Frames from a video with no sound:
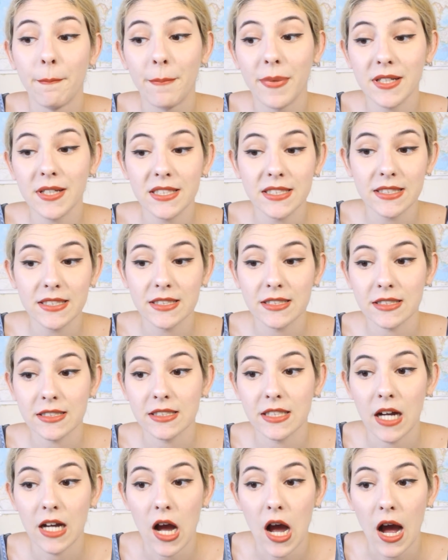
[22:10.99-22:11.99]
But
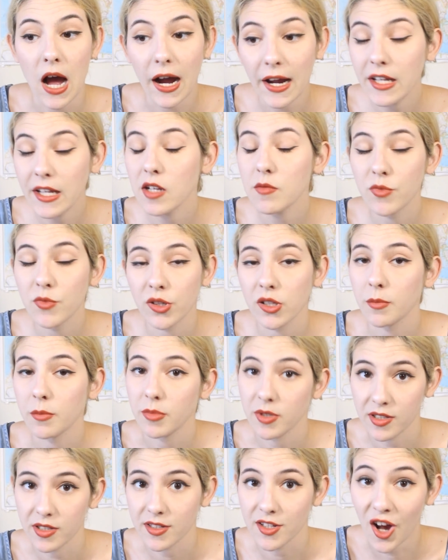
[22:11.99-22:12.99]
I am really
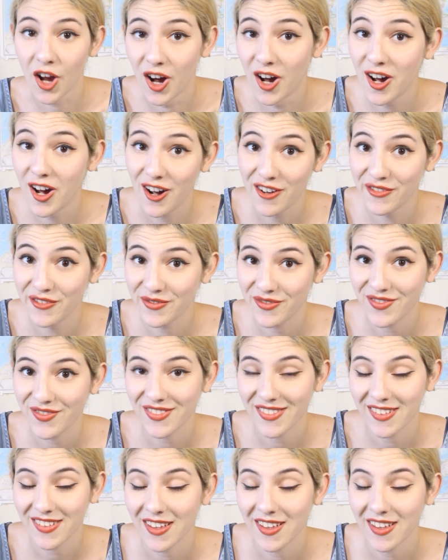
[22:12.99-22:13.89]
pissed off.